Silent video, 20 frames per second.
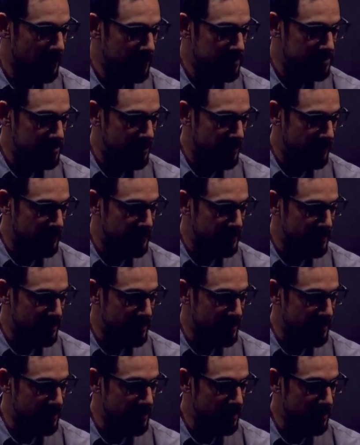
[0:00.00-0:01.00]
So if
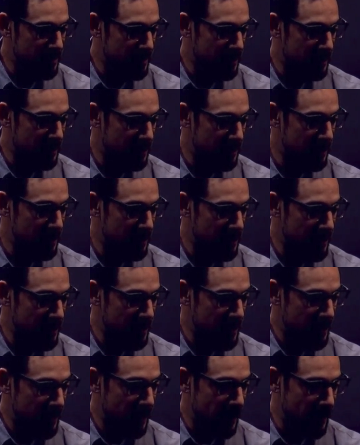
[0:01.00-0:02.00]
you're
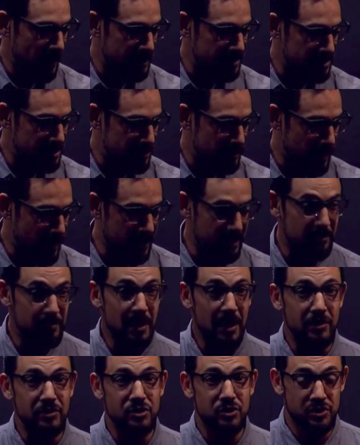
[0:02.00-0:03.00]
asked to write
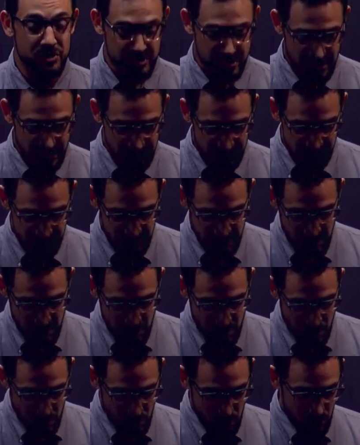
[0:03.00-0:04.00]
about yourself,
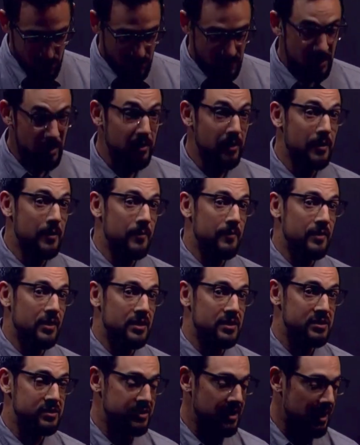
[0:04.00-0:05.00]
or a
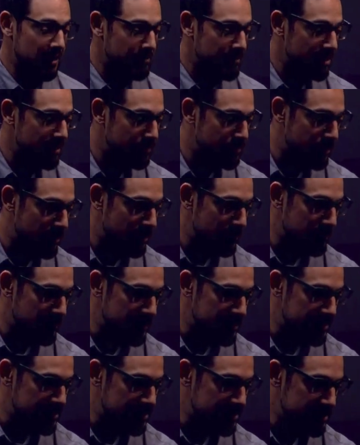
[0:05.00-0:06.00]
statement of
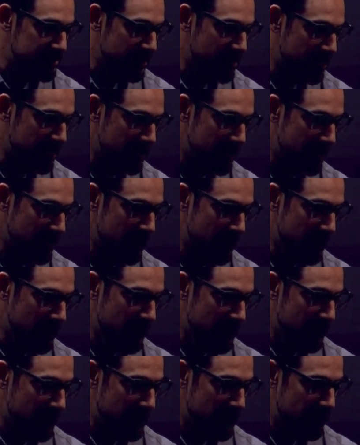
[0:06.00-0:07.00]
purpose.
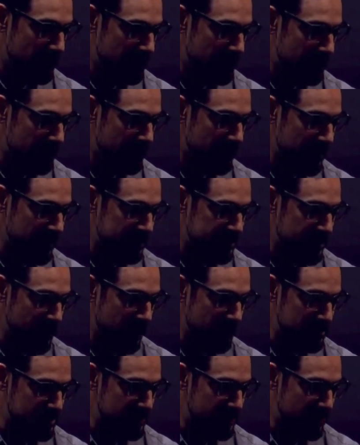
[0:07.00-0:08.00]
Many
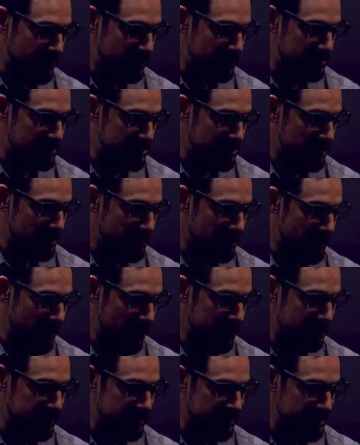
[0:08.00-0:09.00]
times folks
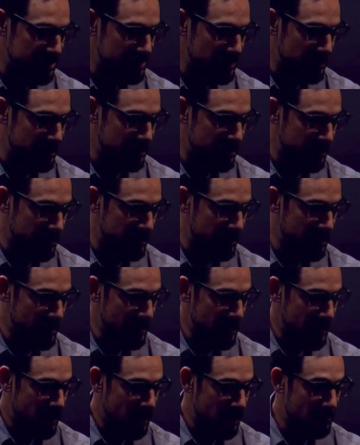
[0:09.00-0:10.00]
write these when they're
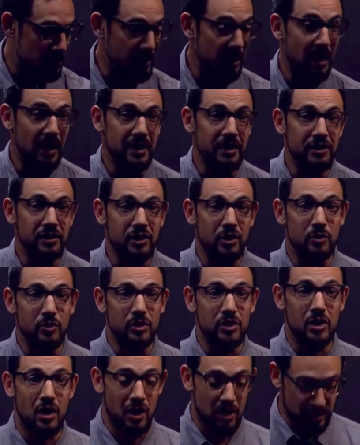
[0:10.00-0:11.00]
applying to go to
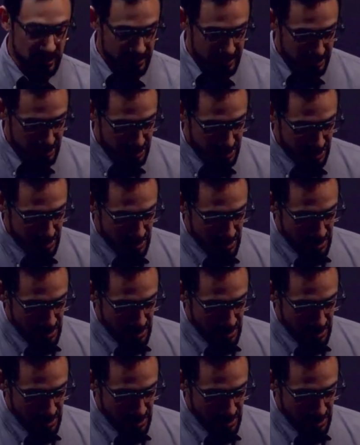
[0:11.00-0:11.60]
college.